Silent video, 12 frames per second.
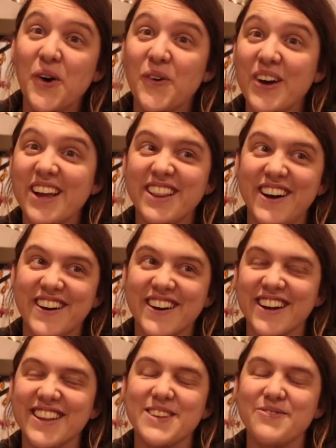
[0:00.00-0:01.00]
way
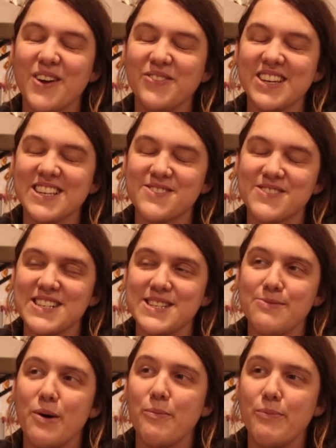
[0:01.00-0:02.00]
longer than probably is
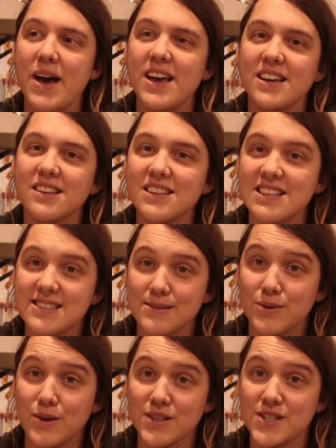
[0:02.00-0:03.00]
reasonable, but at least
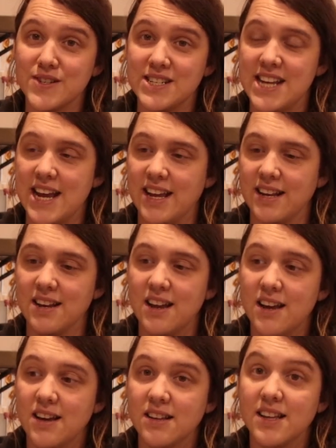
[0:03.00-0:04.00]
some goals to attain,
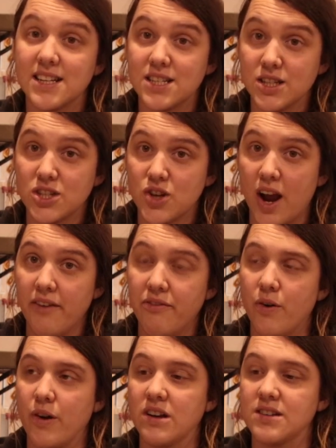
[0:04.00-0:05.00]
like to strive
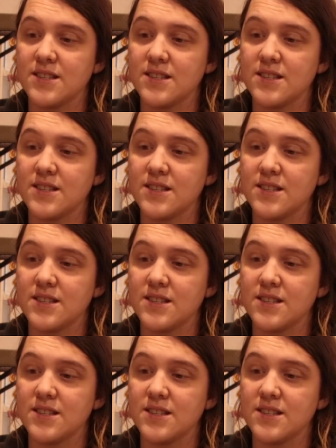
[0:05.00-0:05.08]
for.